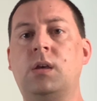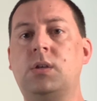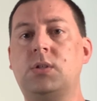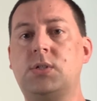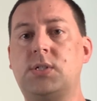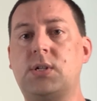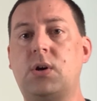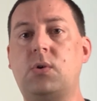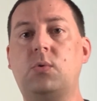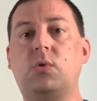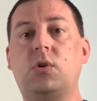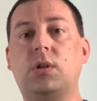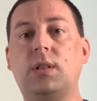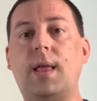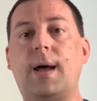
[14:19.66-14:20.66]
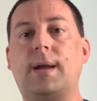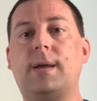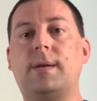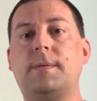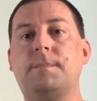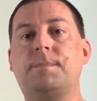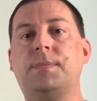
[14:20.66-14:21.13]
So good luck,
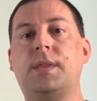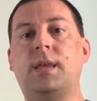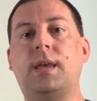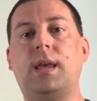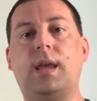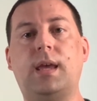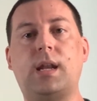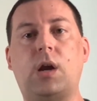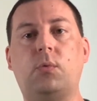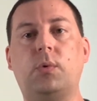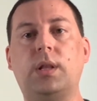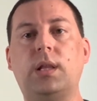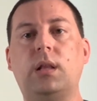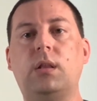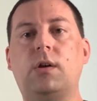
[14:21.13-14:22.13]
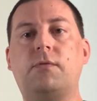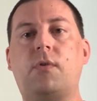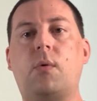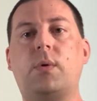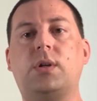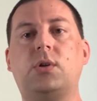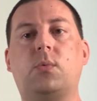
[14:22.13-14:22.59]
and I really look
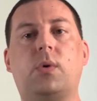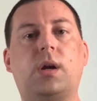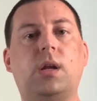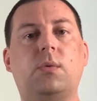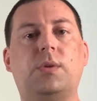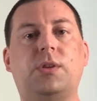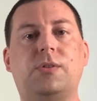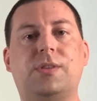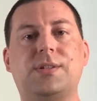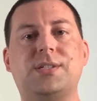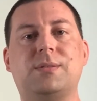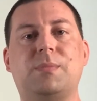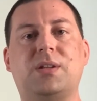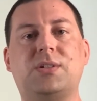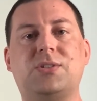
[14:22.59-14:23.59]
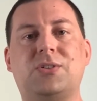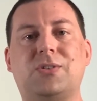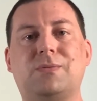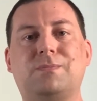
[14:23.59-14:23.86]
forward to working with you this semester.